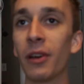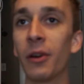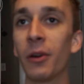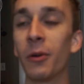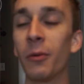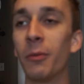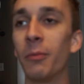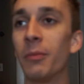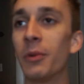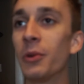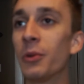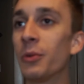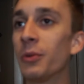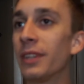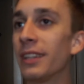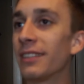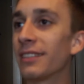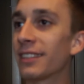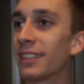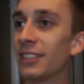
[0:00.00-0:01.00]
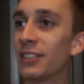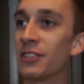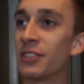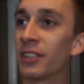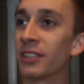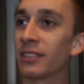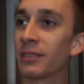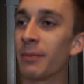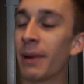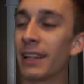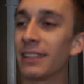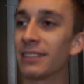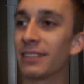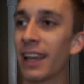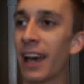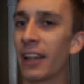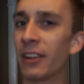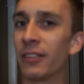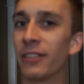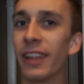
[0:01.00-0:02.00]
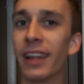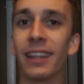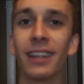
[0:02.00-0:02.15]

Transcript: Oh, Moon is conjunct my Saturn.